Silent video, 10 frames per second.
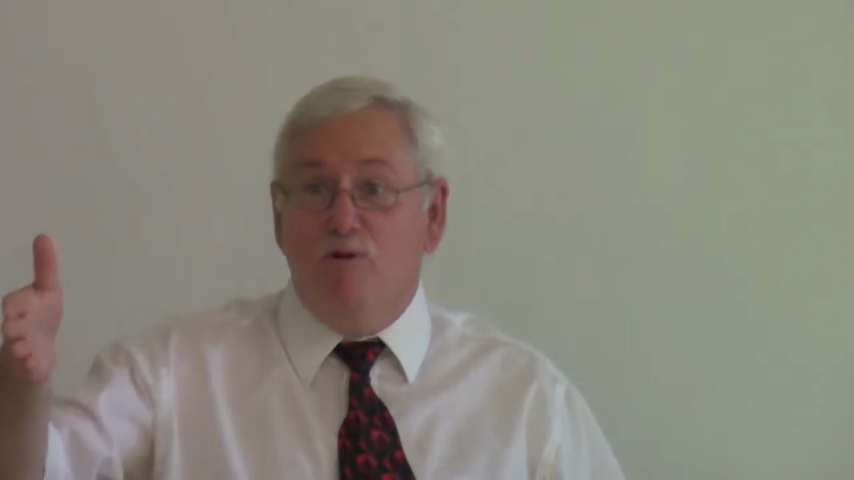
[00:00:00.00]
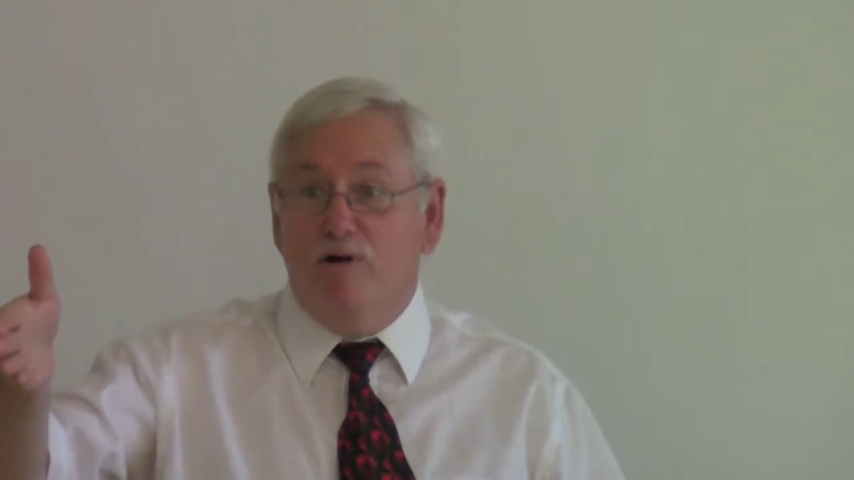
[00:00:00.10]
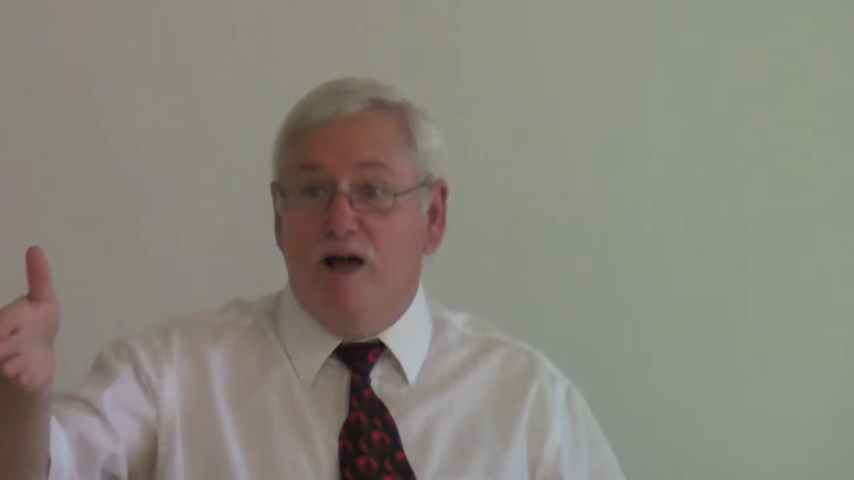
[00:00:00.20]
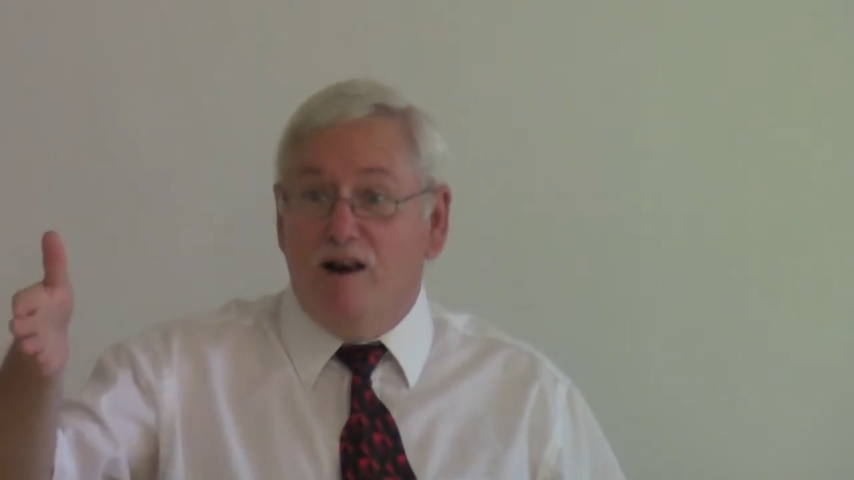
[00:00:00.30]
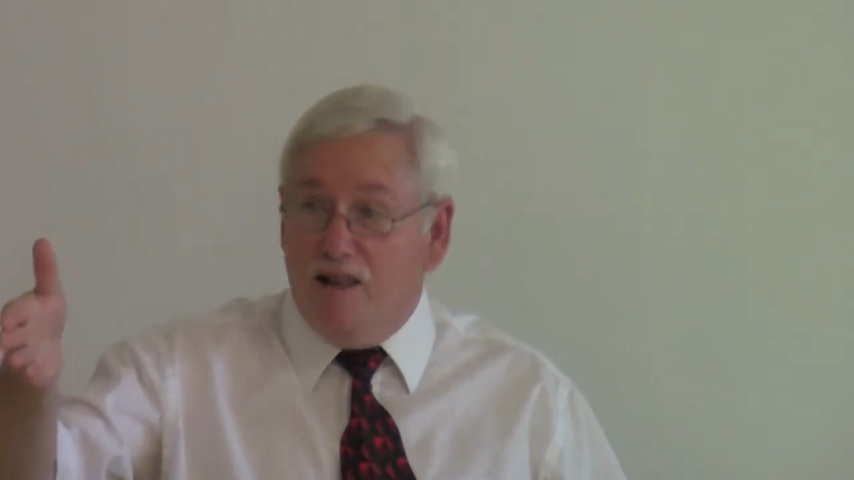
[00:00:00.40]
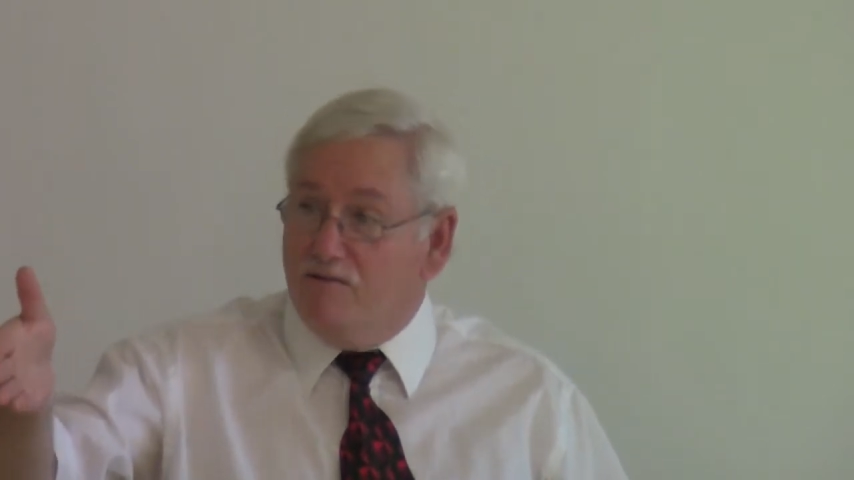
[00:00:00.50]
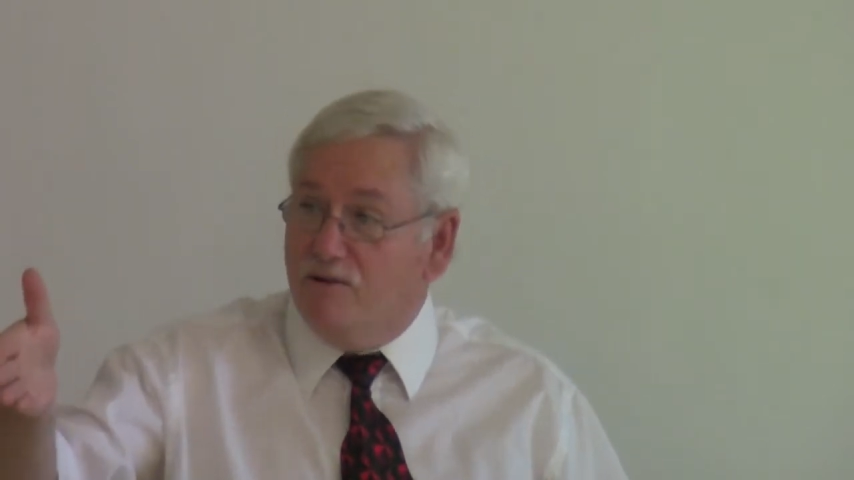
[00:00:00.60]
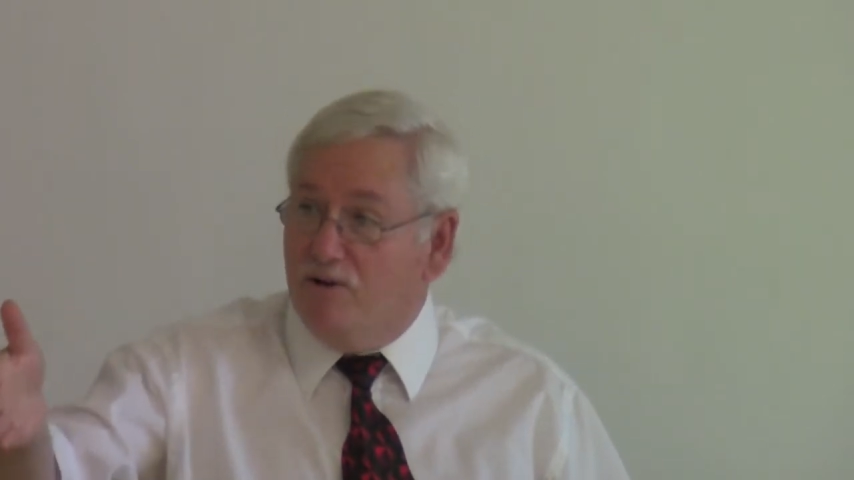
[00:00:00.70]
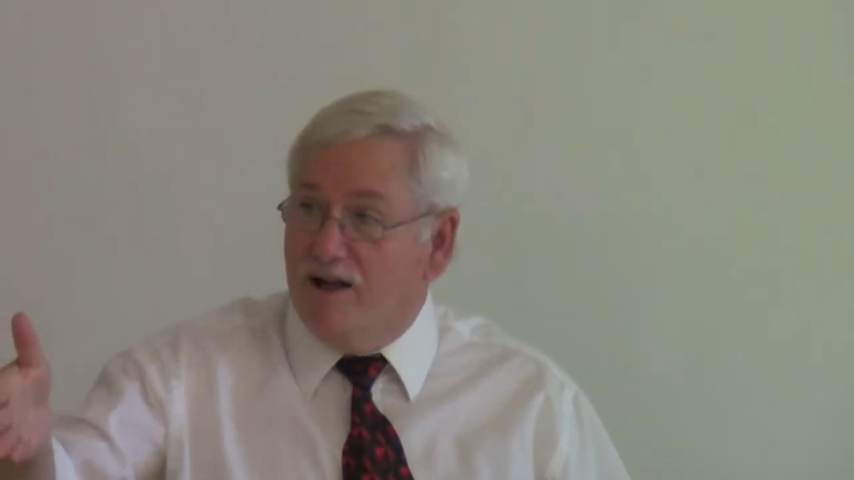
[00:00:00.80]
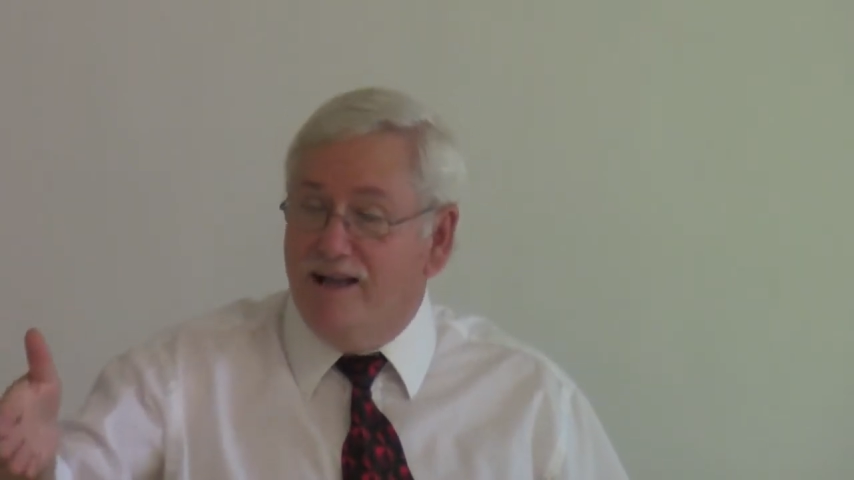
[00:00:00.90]
we're not
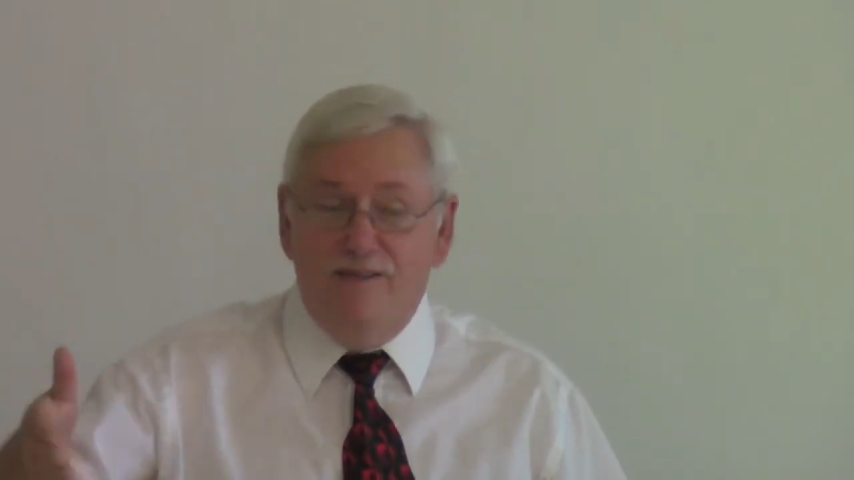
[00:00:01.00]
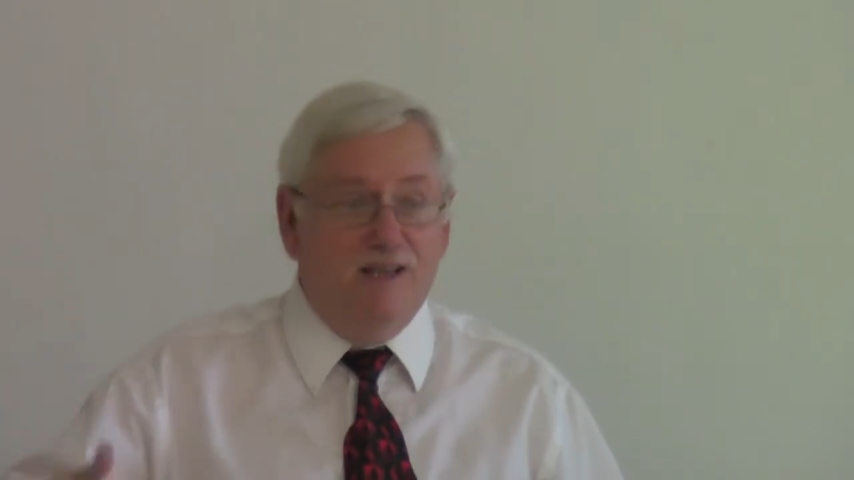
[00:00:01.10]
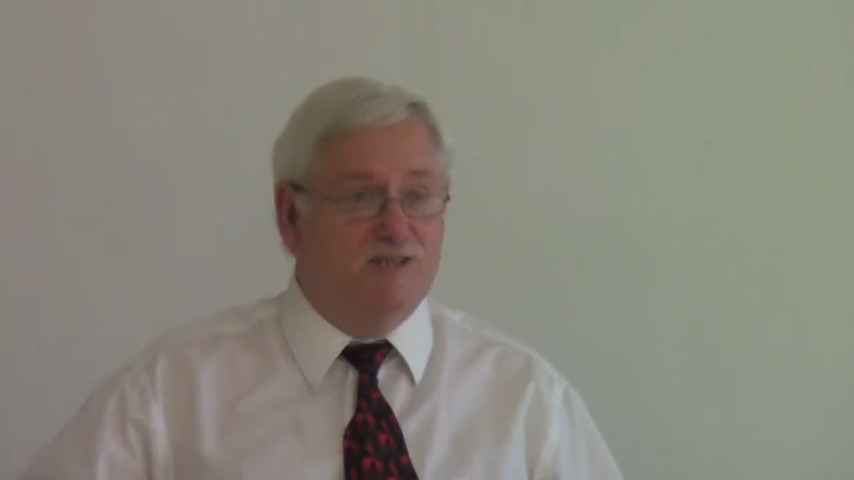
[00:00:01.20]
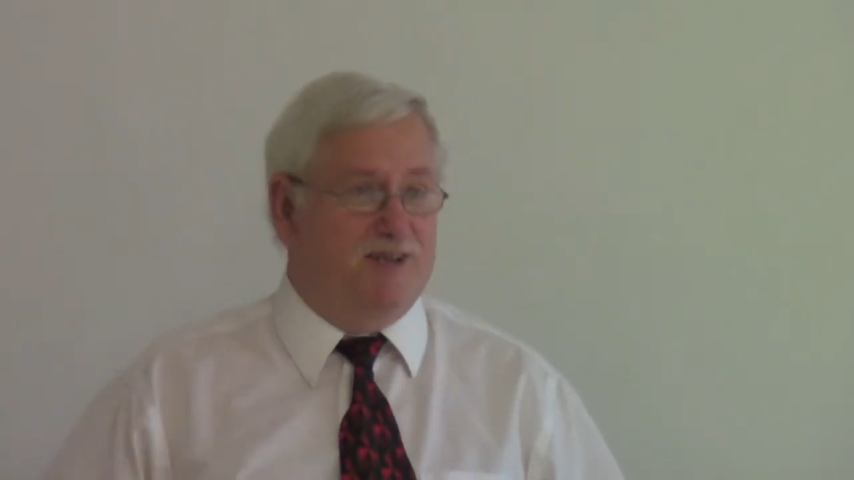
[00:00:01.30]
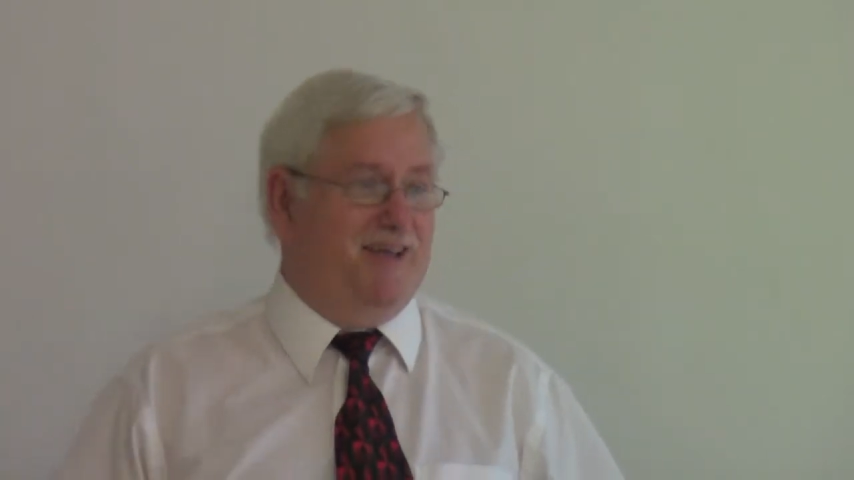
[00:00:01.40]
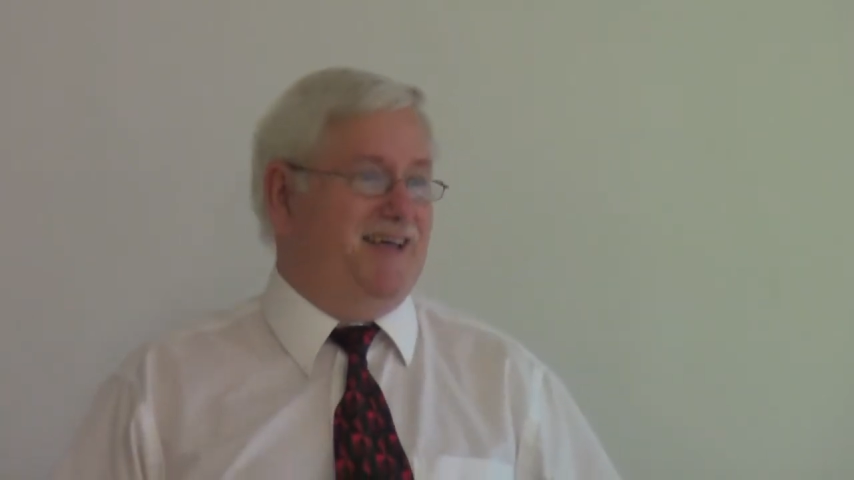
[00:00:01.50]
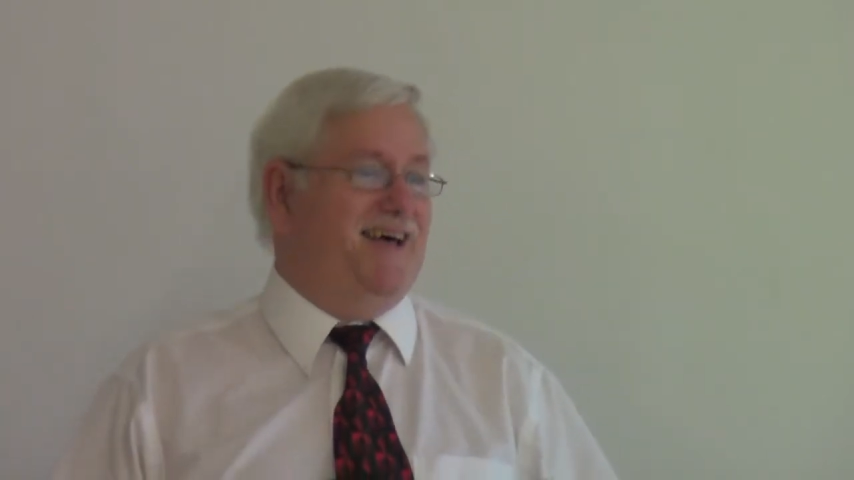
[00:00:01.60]
living right, and they say,